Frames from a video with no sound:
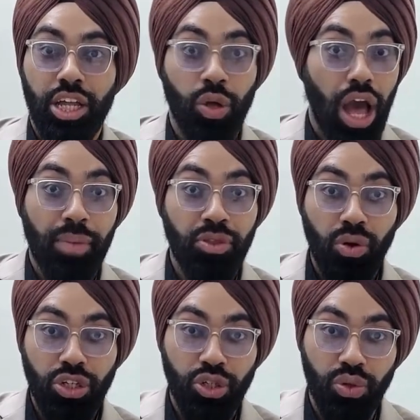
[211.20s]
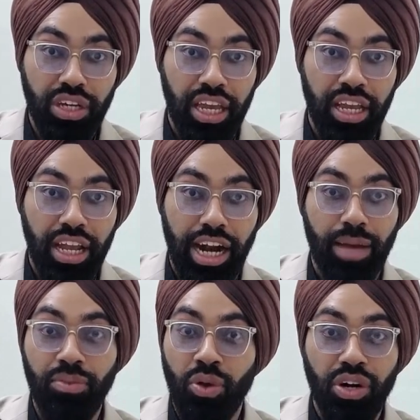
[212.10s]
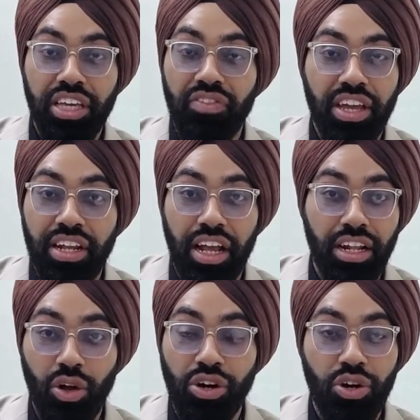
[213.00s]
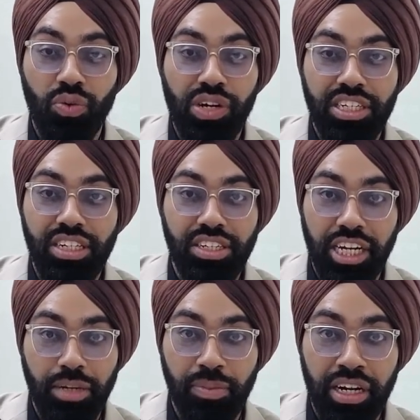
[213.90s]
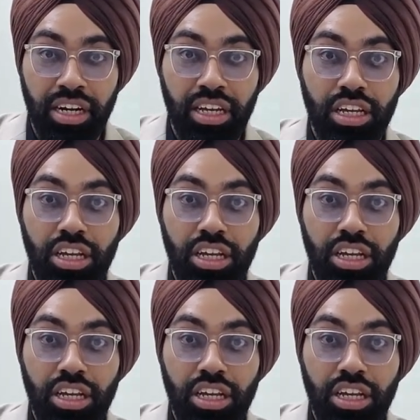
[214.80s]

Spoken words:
No, I'm not joking and I'm not giving a controversial statement.